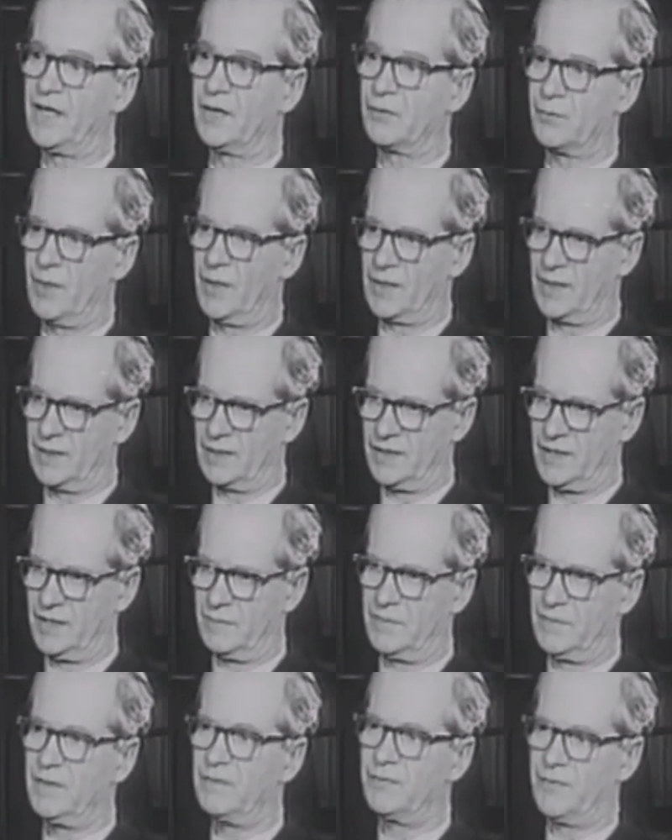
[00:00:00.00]
it will
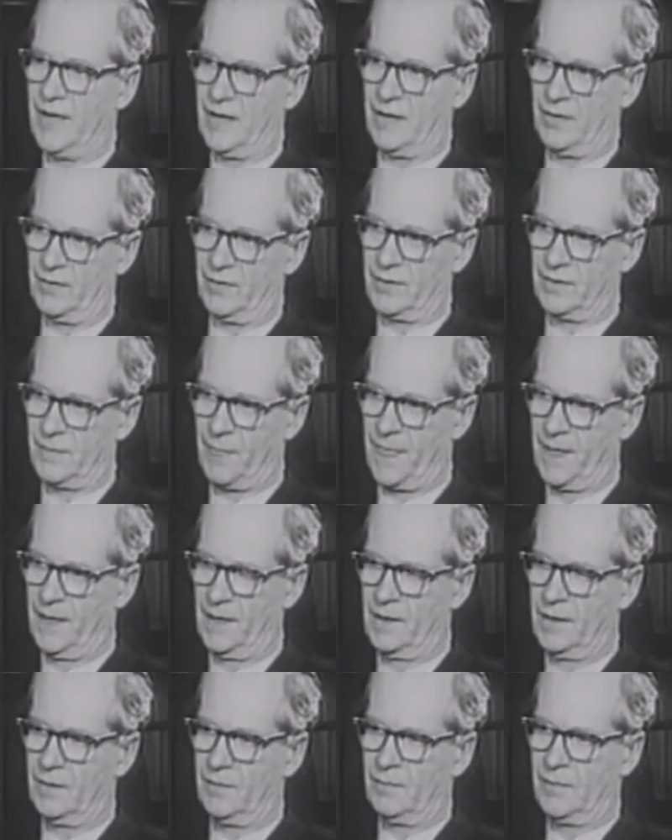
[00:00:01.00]
indeed be followed
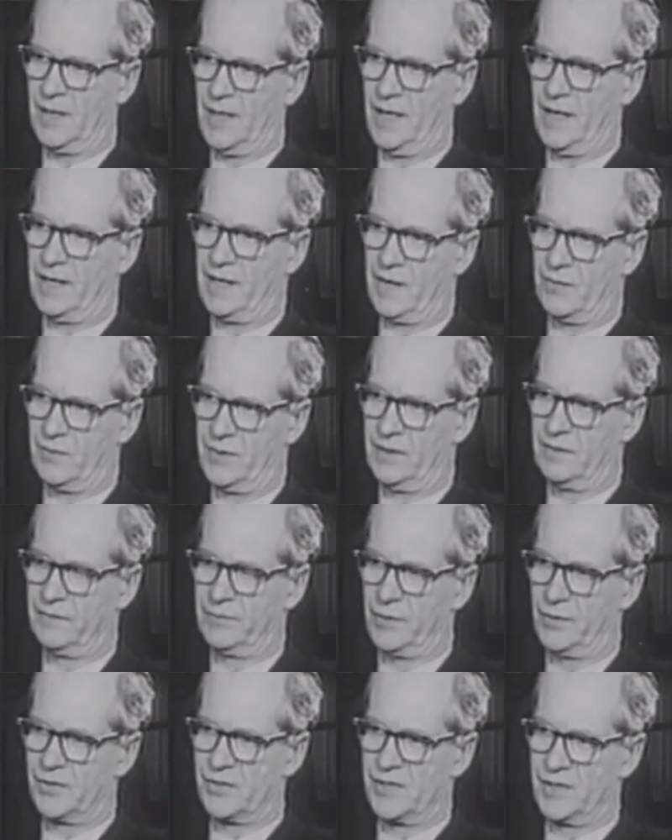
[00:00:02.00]
by a
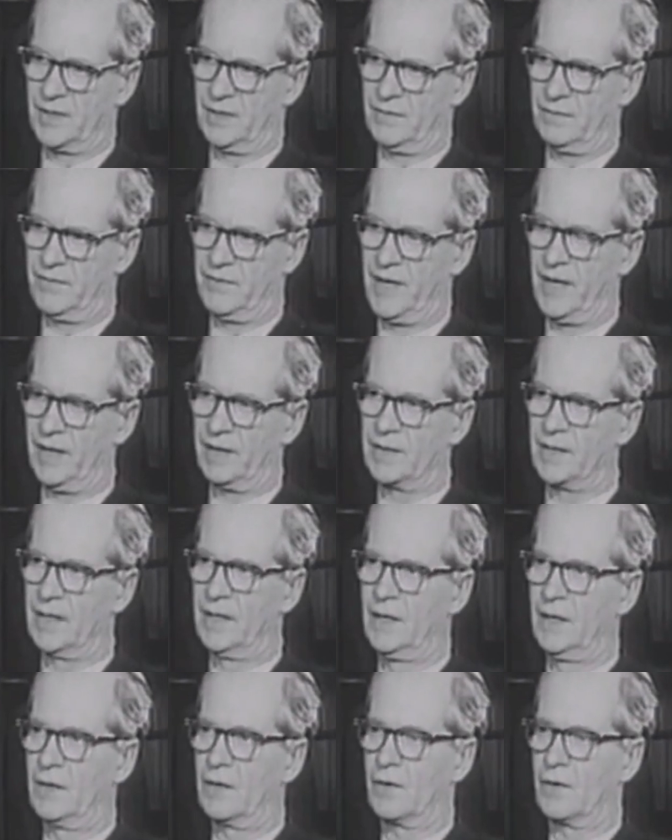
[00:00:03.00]
reinforcing event,